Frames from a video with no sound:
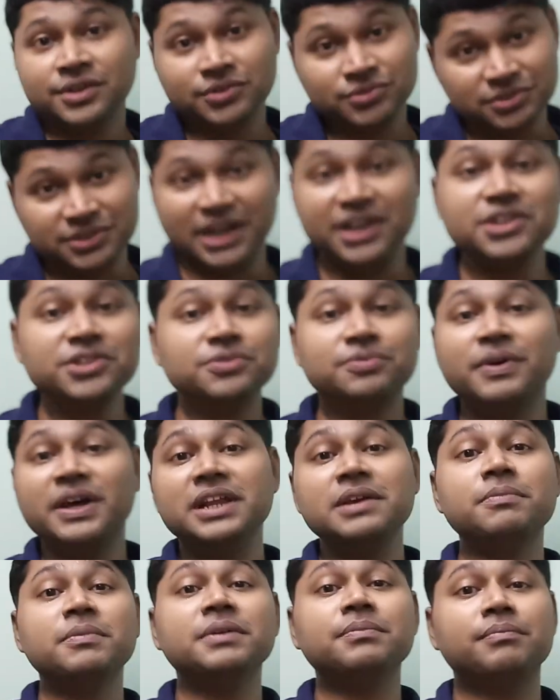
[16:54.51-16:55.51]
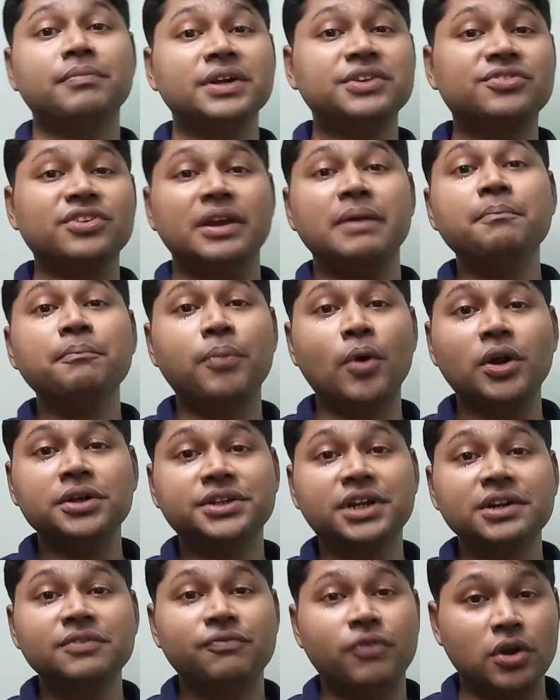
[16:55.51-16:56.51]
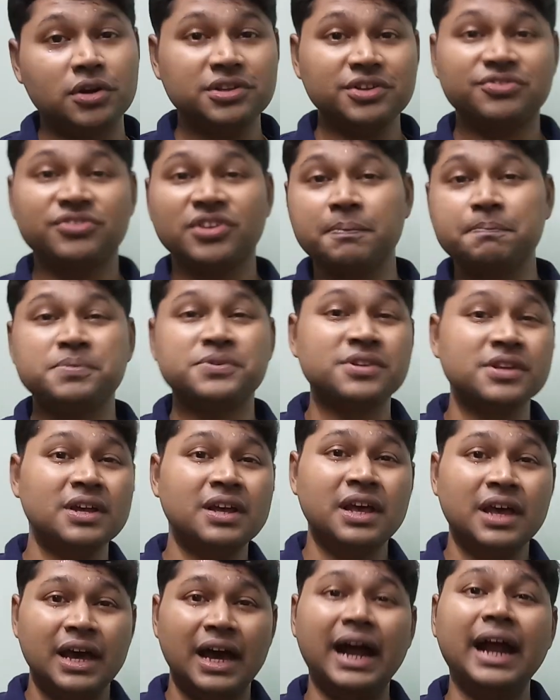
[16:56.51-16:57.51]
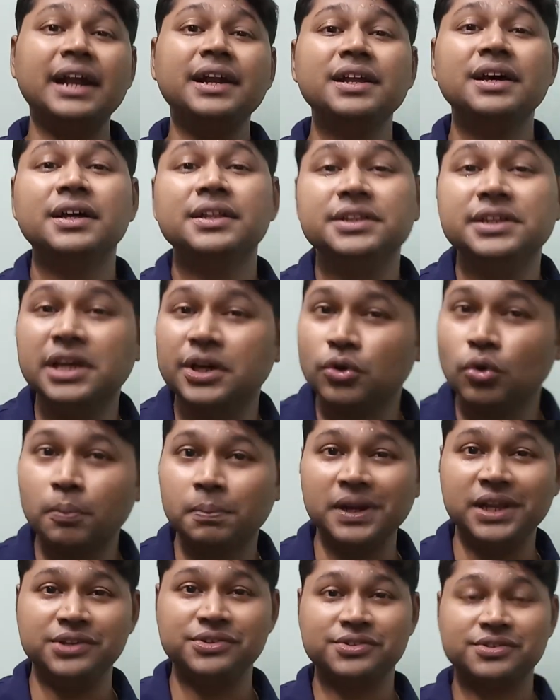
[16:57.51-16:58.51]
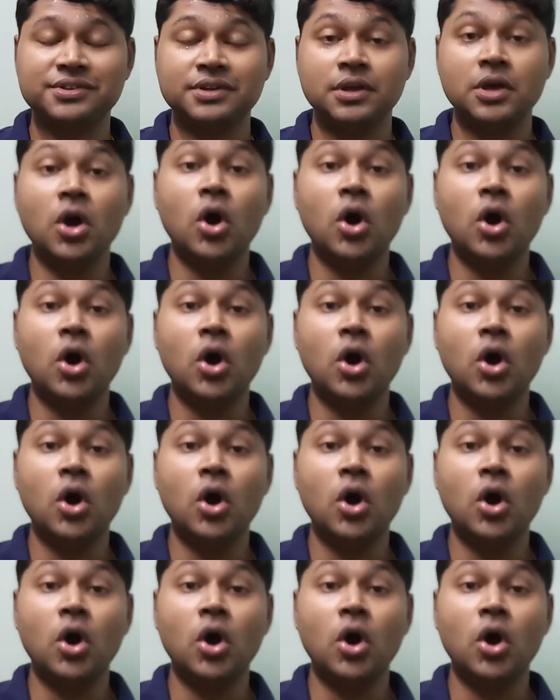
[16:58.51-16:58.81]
So that is very much important for the ships and the aeroplanes.